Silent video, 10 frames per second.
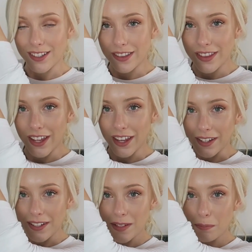It's
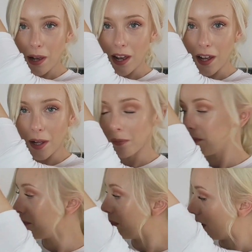this
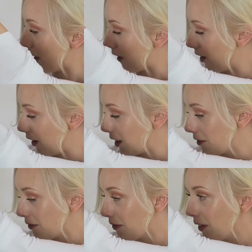palm banana
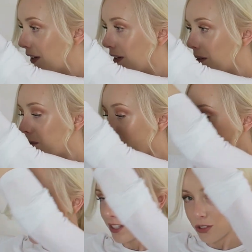leaf
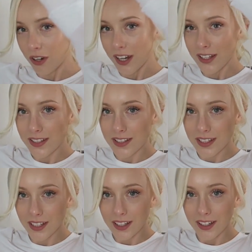printed
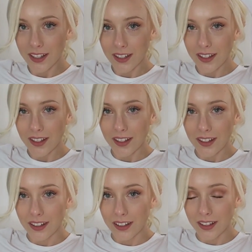dress.
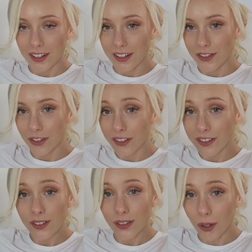It is
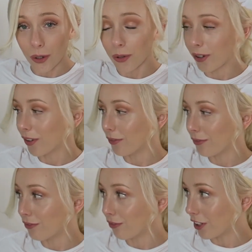just so
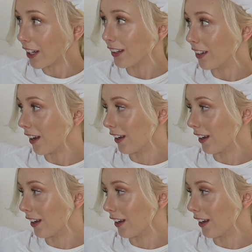friggin'